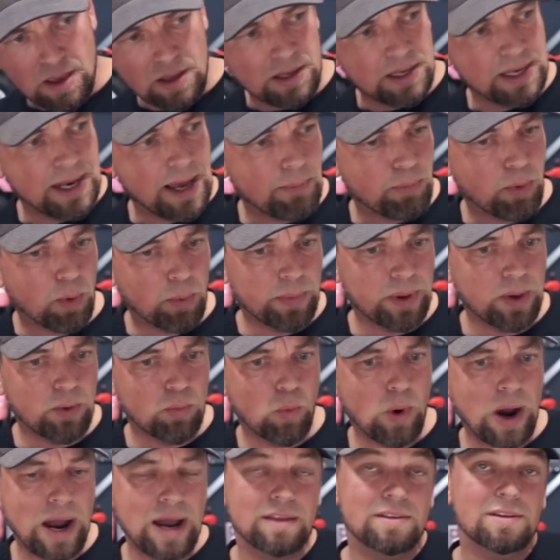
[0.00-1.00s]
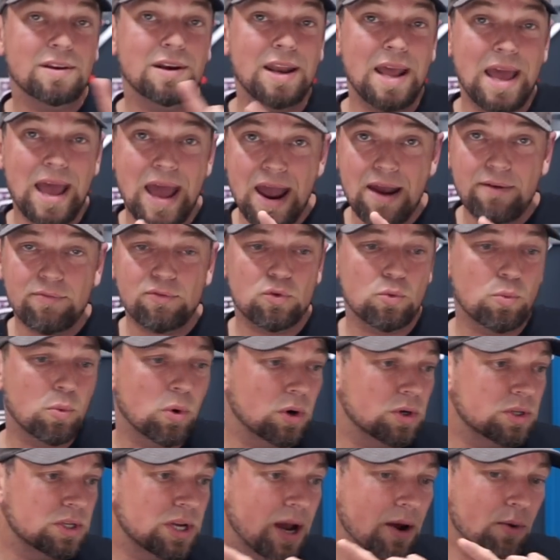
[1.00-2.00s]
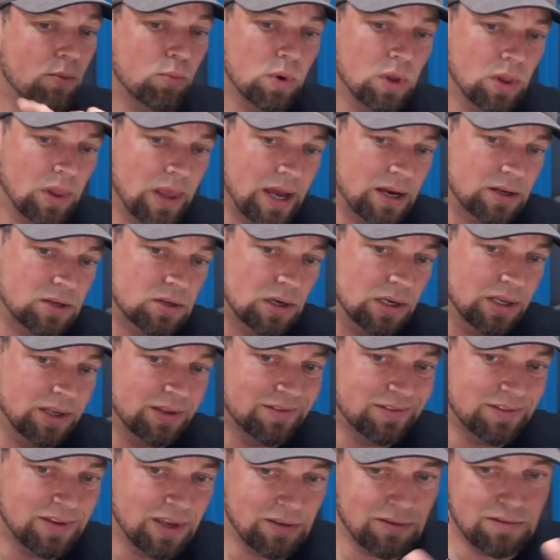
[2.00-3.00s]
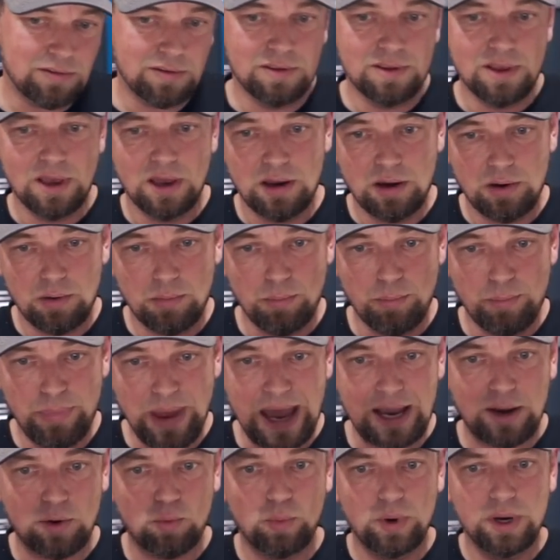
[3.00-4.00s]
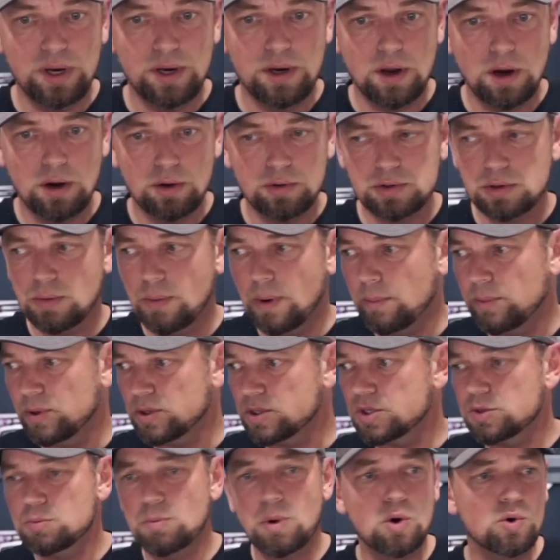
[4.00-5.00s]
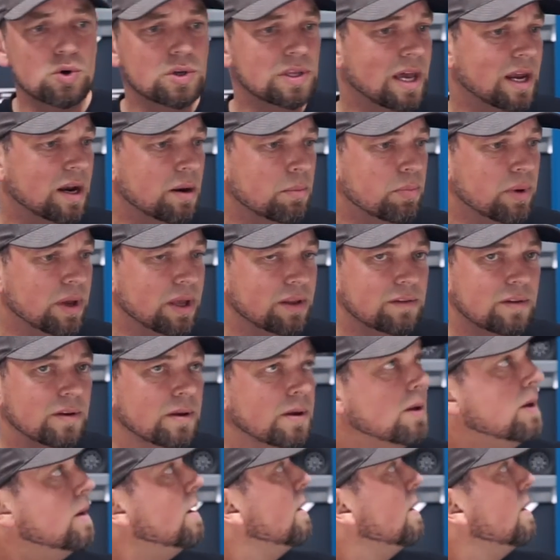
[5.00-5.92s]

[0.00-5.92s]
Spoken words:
That will be white, and afterwards I will actually tint the back window, so I will smoke that a bit.